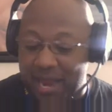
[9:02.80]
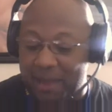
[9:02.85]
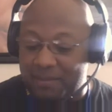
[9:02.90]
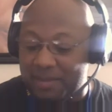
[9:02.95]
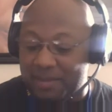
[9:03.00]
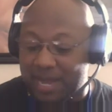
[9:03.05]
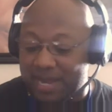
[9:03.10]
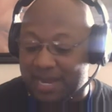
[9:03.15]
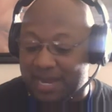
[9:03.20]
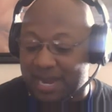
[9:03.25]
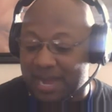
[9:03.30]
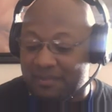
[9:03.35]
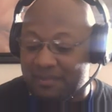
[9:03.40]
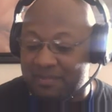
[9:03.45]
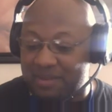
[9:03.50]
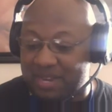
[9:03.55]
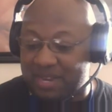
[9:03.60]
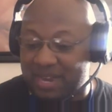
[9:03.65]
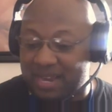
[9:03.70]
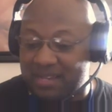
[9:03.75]
glad I have
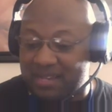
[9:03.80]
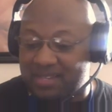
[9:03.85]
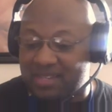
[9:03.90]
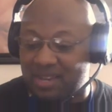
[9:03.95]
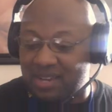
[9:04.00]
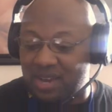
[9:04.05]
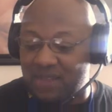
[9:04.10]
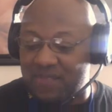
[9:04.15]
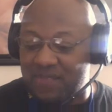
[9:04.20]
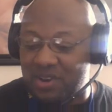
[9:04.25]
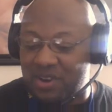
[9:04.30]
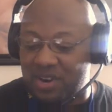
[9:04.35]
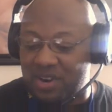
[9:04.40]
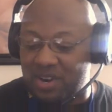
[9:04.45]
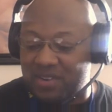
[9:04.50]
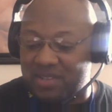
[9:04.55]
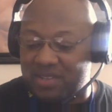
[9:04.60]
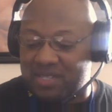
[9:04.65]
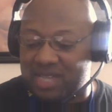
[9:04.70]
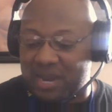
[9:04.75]
them in hand. So if you heard
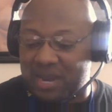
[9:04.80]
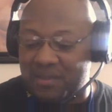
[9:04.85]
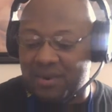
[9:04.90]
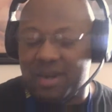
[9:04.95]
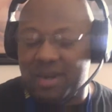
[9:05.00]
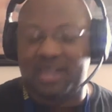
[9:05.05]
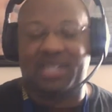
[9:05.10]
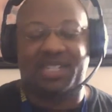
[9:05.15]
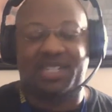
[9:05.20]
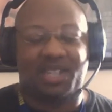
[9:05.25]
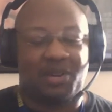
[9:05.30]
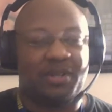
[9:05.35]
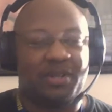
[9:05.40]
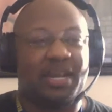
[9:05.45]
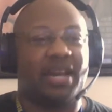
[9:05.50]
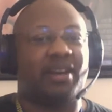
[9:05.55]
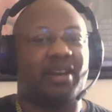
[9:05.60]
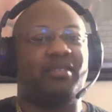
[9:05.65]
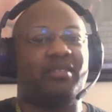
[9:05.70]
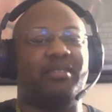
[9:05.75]
of Samurai
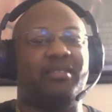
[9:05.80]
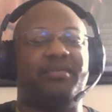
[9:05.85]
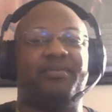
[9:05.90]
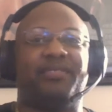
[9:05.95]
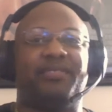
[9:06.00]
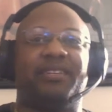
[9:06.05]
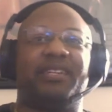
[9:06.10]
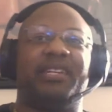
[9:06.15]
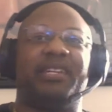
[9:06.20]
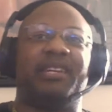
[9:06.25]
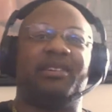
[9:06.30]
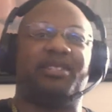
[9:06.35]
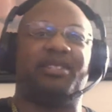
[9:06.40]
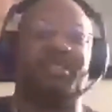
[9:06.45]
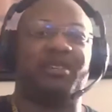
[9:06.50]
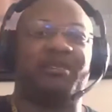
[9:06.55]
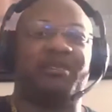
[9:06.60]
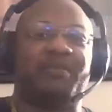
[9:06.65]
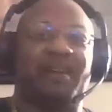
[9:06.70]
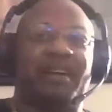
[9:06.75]
Shodown for the Neo
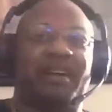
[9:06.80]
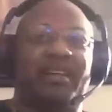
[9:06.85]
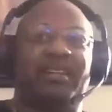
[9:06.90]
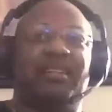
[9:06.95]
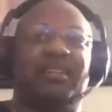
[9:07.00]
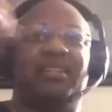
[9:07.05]
Geo Pocket,